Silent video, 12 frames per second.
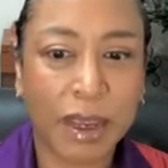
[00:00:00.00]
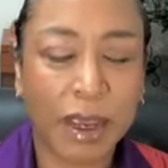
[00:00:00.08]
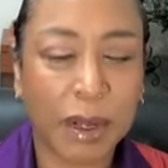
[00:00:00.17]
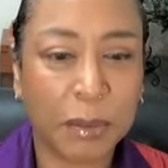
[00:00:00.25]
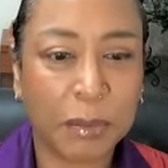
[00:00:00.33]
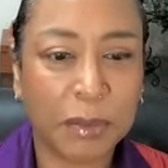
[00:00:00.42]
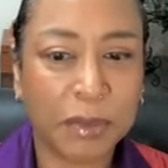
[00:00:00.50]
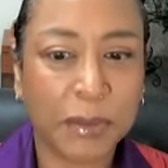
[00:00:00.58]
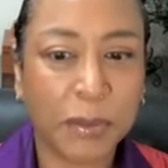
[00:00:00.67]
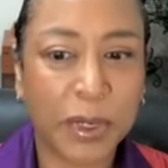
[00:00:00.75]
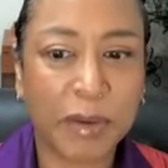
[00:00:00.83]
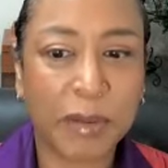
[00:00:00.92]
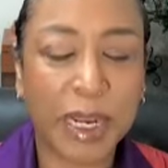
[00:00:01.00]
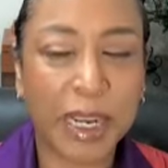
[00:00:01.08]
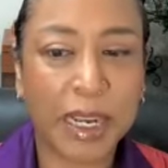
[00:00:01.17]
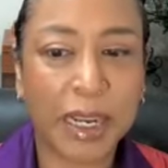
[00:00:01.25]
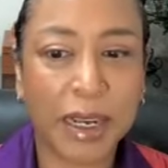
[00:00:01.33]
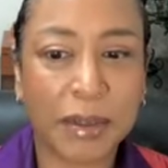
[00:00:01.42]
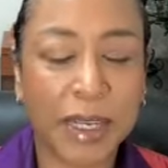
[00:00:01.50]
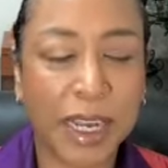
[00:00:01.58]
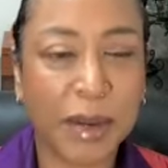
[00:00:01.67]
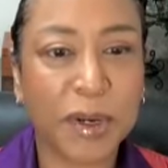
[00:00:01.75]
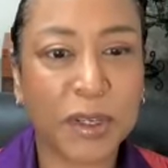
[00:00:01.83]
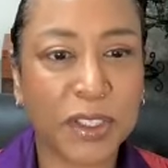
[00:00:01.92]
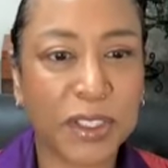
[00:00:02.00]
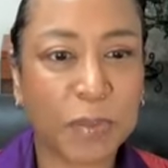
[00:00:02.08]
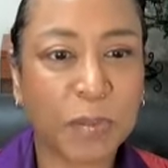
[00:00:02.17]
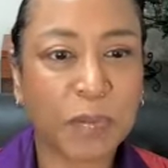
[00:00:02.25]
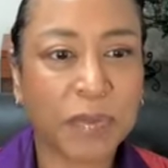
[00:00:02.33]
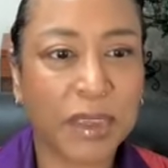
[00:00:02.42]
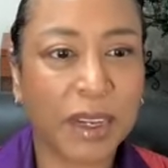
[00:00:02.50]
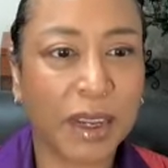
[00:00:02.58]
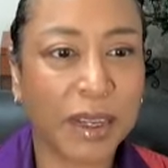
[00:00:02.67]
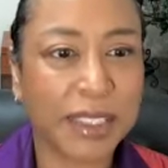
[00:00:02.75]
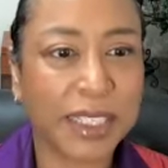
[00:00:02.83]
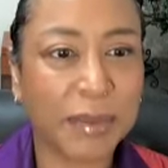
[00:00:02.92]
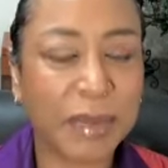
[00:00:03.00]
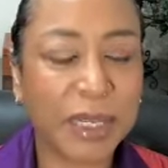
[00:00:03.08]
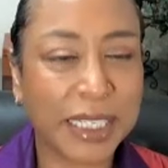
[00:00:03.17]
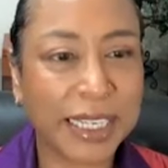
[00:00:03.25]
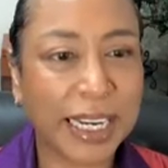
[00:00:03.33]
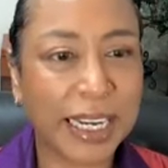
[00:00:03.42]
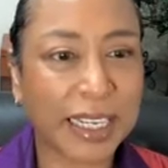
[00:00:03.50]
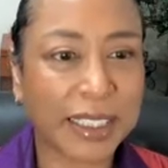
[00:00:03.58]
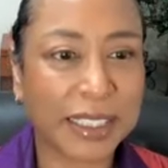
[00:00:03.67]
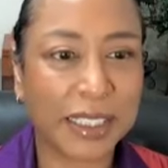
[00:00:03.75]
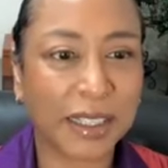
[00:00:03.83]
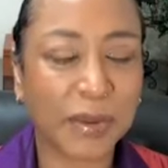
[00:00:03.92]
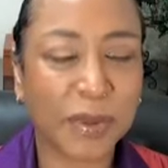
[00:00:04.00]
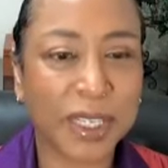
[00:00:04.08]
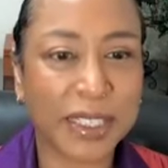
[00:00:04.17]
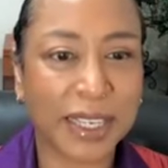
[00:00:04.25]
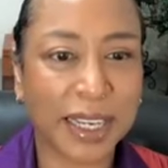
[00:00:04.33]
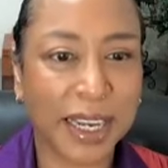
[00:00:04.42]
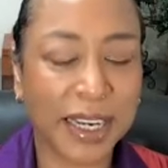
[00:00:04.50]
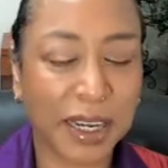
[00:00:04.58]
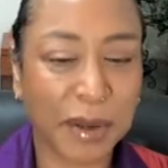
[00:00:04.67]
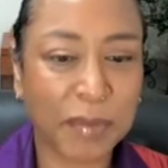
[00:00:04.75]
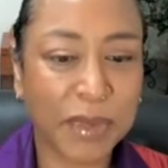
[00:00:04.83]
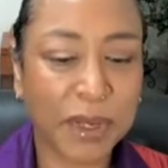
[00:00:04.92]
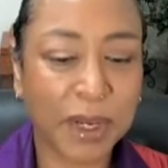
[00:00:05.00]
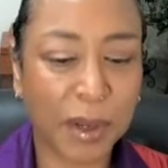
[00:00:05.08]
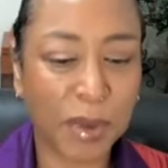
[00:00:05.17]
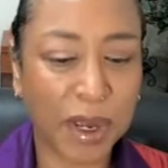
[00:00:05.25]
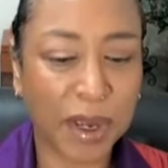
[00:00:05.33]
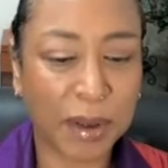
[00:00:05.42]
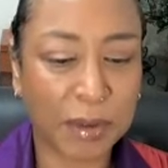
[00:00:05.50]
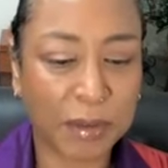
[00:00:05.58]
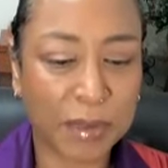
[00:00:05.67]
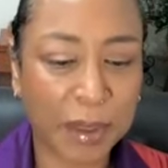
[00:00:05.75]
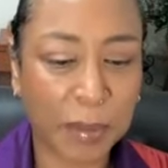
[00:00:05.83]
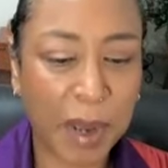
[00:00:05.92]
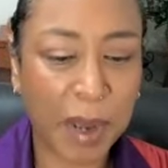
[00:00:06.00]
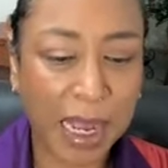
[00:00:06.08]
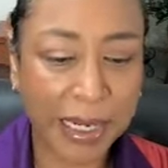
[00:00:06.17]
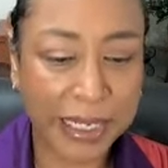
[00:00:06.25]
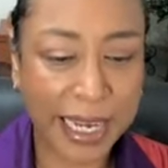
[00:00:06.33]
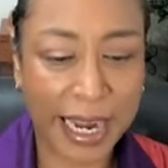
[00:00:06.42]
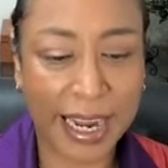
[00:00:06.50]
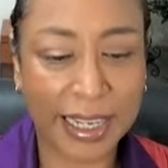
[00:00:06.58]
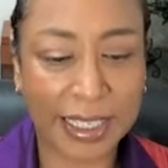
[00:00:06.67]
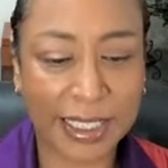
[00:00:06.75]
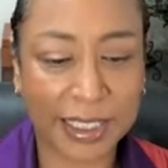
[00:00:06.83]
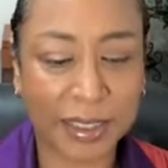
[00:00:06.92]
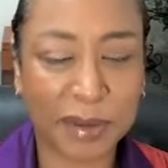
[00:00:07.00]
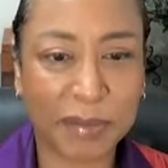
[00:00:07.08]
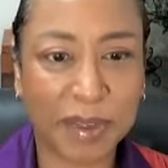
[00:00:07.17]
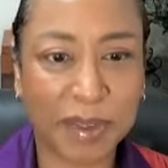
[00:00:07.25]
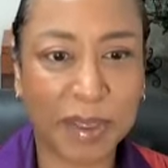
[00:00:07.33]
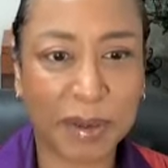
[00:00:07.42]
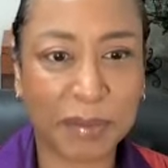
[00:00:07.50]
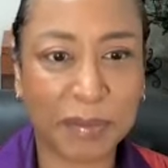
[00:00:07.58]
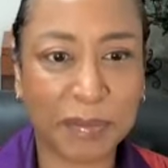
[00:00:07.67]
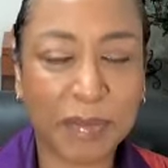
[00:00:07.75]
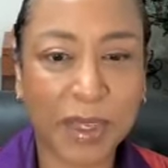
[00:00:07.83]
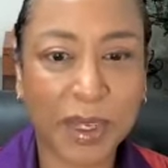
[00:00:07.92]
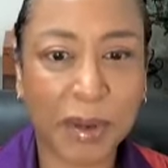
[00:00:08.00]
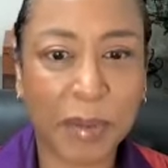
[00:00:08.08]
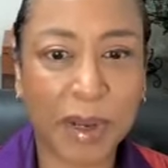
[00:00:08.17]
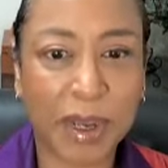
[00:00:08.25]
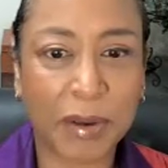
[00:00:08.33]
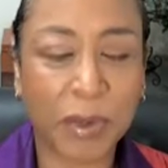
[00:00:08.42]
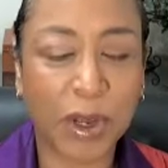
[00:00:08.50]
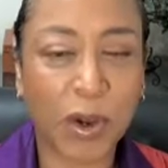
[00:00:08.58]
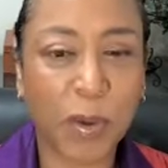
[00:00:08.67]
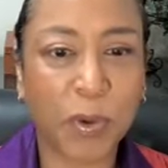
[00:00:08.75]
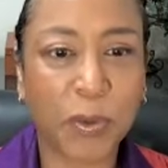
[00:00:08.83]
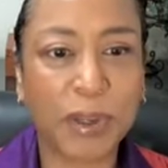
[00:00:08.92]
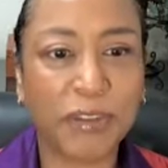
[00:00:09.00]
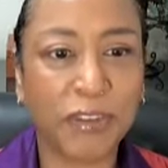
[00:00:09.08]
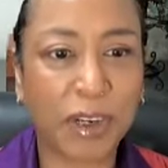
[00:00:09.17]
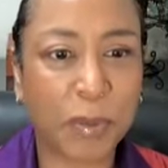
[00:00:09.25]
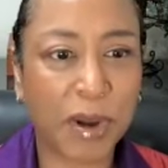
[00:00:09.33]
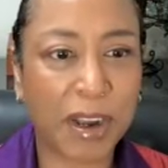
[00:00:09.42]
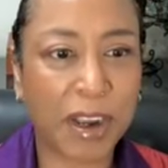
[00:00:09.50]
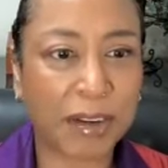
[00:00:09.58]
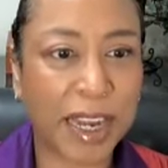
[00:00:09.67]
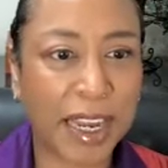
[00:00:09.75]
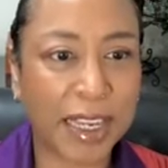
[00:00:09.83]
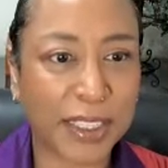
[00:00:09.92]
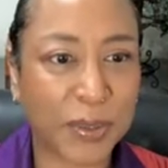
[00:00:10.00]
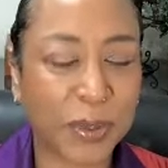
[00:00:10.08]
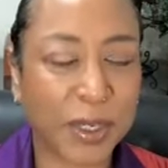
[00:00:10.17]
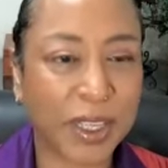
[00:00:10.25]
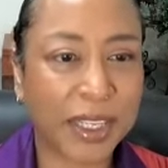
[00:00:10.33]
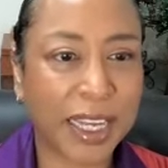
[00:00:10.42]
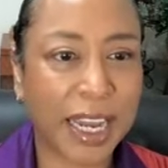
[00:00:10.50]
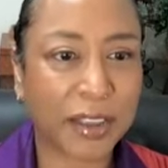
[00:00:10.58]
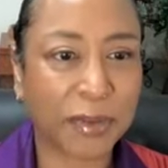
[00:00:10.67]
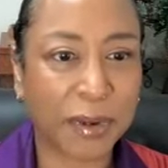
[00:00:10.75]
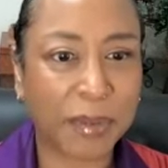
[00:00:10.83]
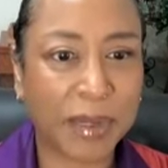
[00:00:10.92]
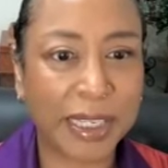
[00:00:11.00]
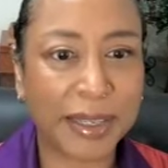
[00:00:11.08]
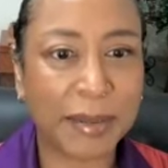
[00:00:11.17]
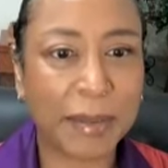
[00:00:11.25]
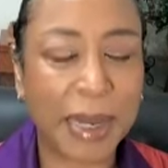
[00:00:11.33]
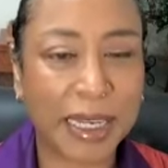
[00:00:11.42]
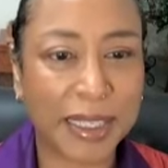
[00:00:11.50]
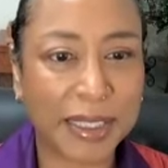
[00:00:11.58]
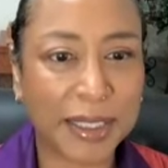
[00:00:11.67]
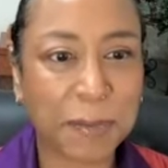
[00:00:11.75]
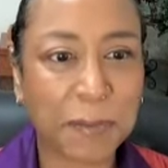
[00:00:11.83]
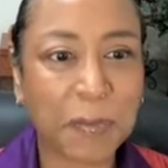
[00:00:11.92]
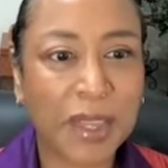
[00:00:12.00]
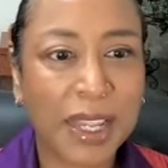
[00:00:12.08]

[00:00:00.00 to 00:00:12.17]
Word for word: um, one of my uh, neighbors uh, sent me a text, and it was a, um, a podcast uh, um, about Oprah Winfrey podcast with Catherine Myss.